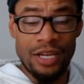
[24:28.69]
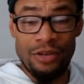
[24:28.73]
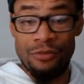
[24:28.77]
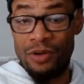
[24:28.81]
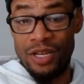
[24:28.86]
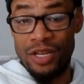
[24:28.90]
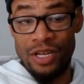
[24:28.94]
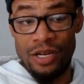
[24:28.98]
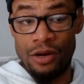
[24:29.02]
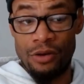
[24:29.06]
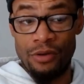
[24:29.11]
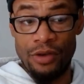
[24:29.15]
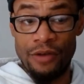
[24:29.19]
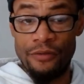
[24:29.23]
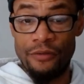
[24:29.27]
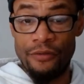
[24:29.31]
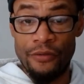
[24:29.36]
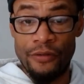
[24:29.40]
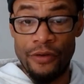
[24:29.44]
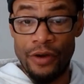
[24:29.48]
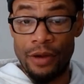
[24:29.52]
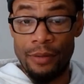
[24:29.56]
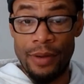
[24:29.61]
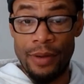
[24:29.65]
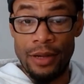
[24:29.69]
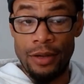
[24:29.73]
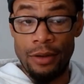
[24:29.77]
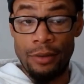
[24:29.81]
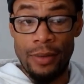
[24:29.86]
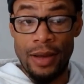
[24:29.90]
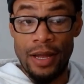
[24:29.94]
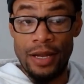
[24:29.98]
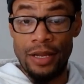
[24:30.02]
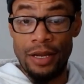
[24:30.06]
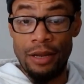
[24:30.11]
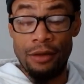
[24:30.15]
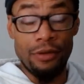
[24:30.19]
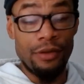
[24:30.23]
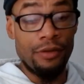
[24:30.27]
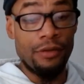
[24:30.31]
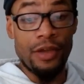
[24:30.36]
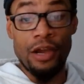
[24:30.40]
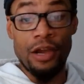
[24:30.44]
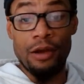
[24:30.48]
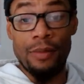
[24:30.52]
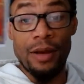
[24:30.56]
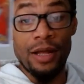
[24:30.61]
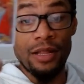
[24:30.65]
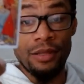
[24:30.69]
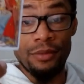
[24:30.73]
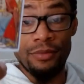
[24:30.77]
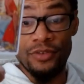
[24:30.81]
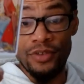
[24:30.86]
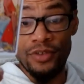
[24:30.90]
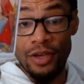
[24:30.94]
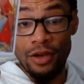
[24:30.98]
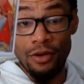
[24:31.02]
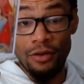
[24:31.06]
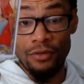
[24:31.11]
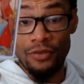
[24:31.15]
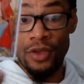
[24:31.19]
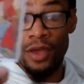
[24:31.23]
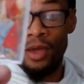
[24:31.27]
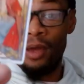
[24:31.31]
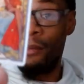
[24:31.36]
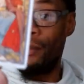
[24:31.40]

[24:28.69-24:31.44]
really don't give a fuck about nobody. They don't even care about themselves.